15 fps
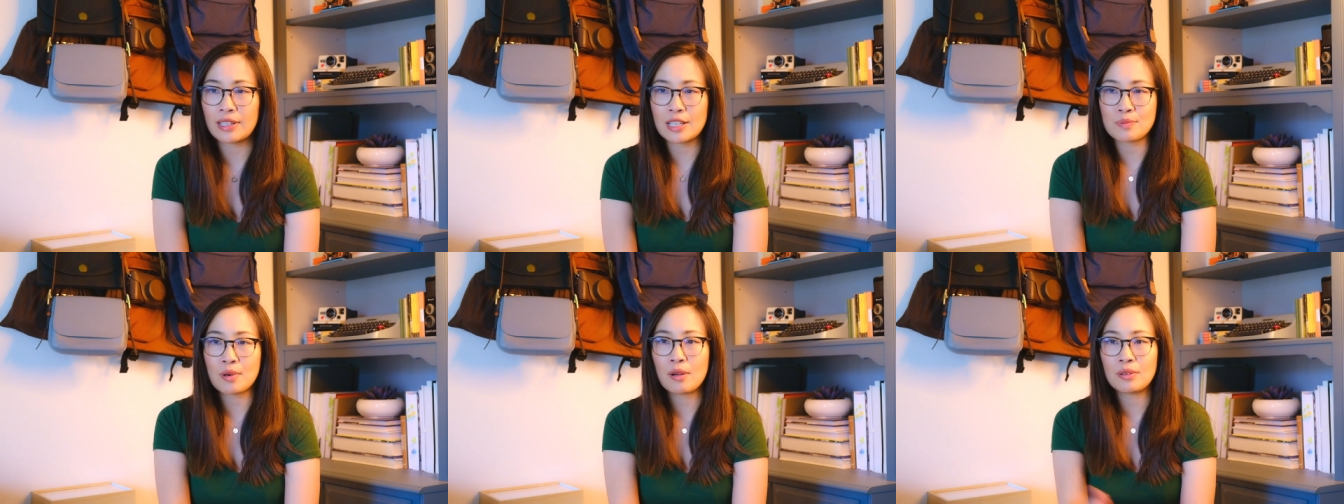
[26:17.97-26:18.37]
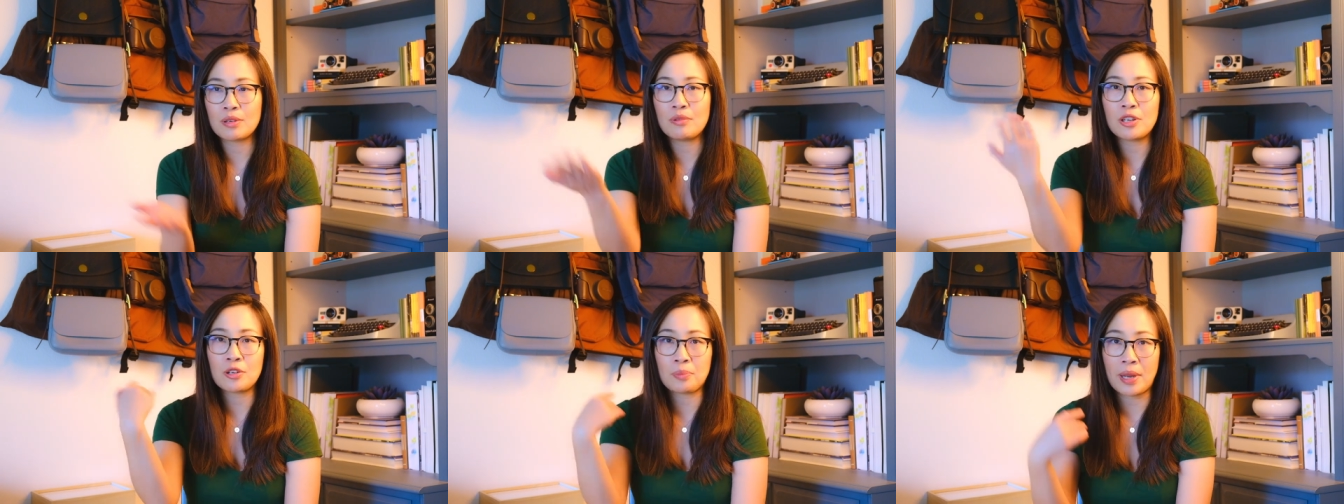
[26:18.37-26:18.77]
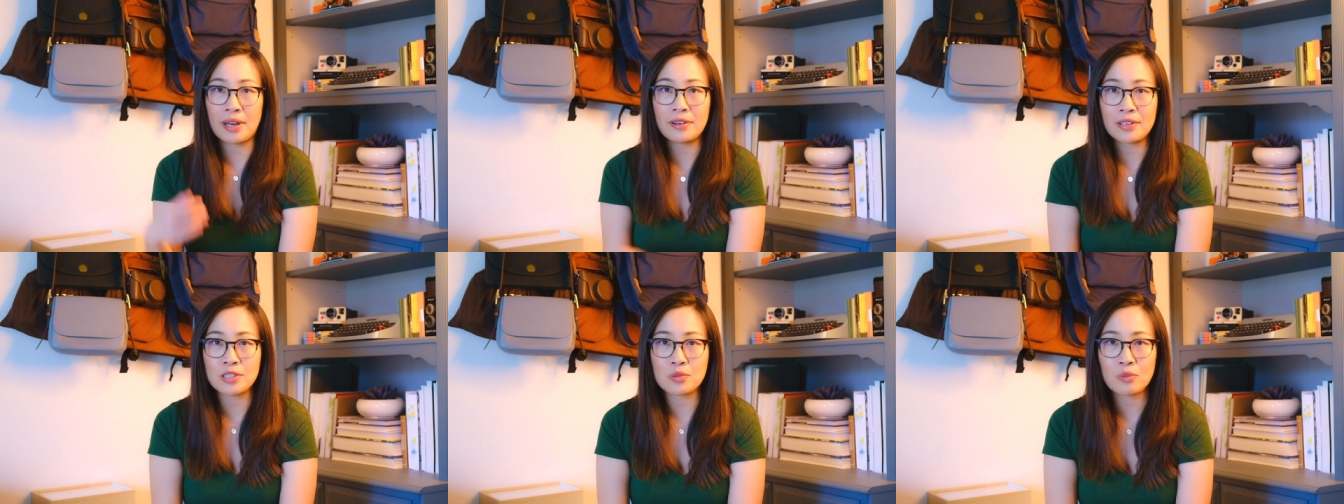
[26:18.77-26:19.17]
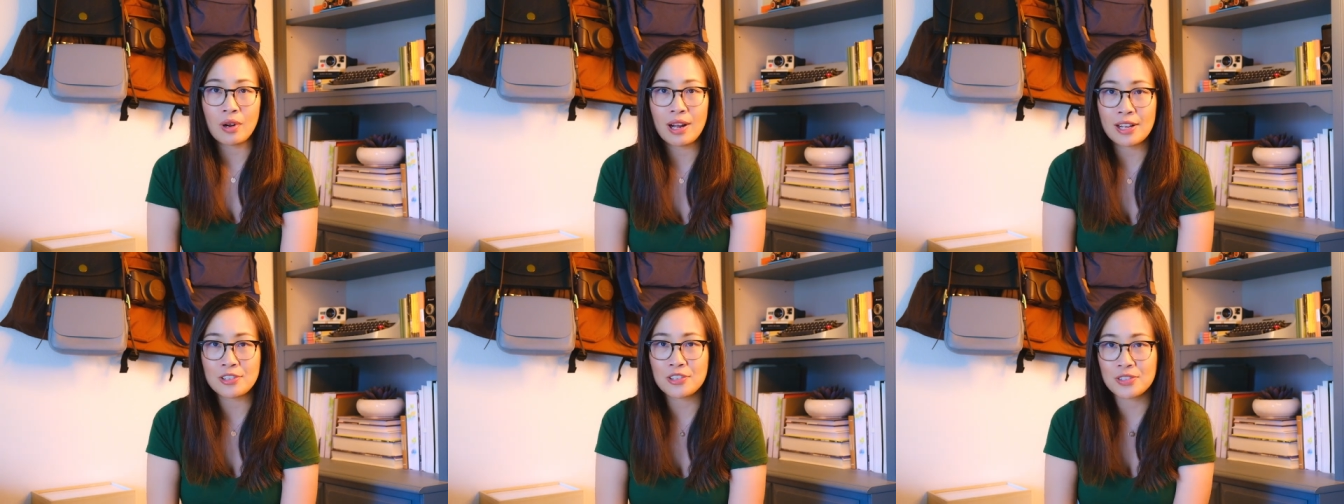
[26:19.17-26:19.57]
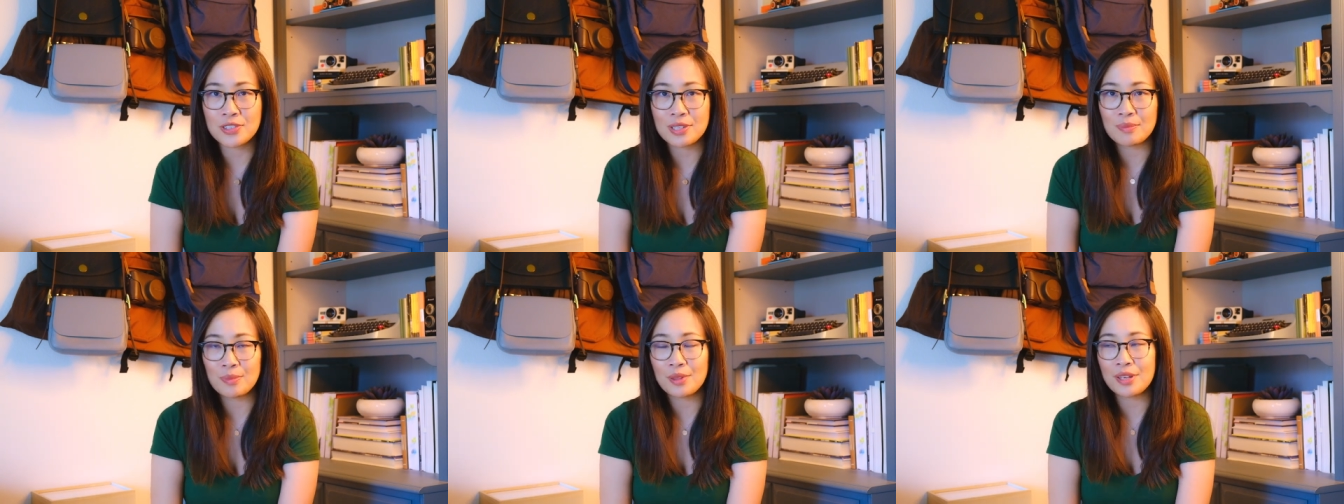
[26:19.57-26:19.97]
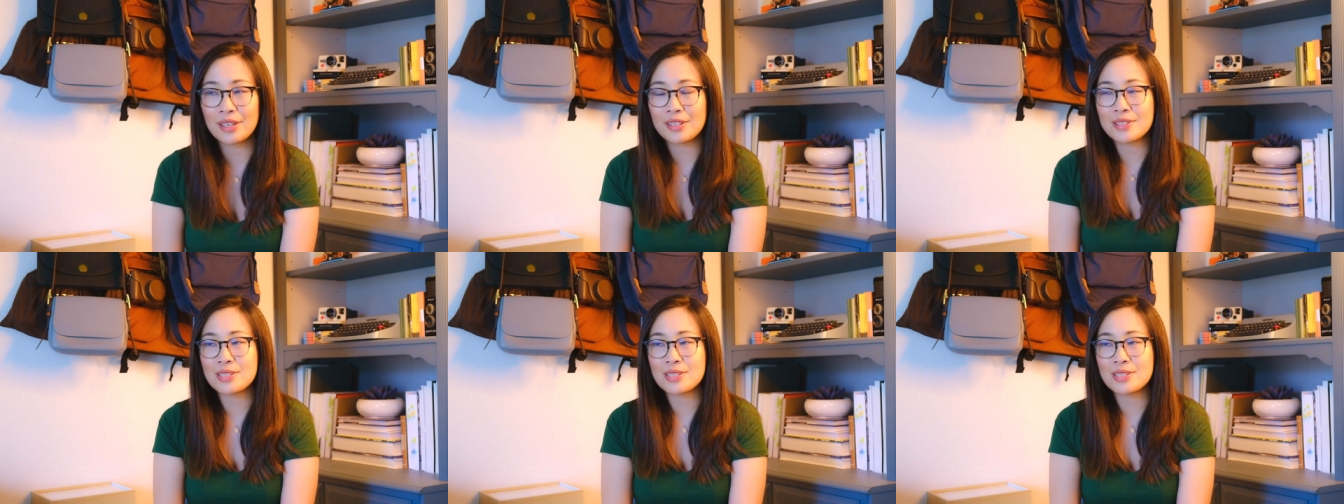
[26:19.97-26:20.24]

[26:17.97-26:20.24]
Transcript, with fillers: That's probably what your parents watch or something.